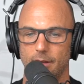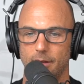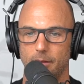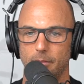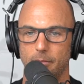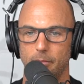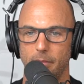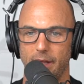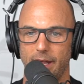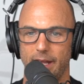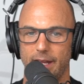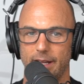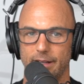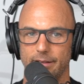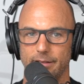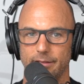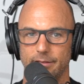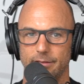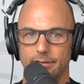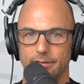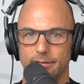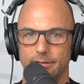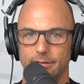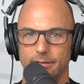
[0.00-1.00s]
Man,
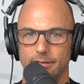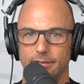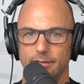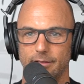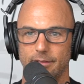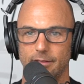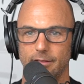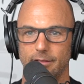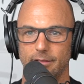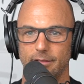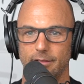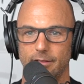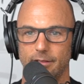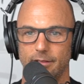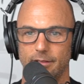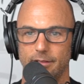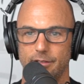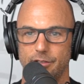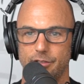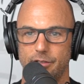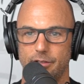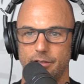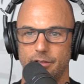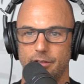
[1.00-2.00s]

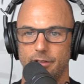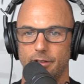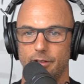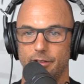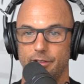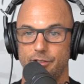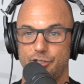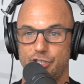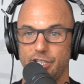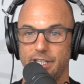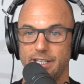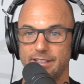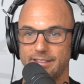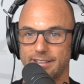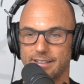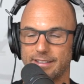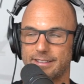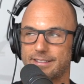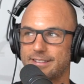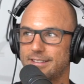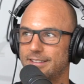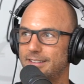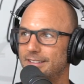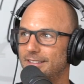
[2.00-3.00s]
Come on,
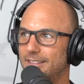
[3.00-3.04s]
Jesus.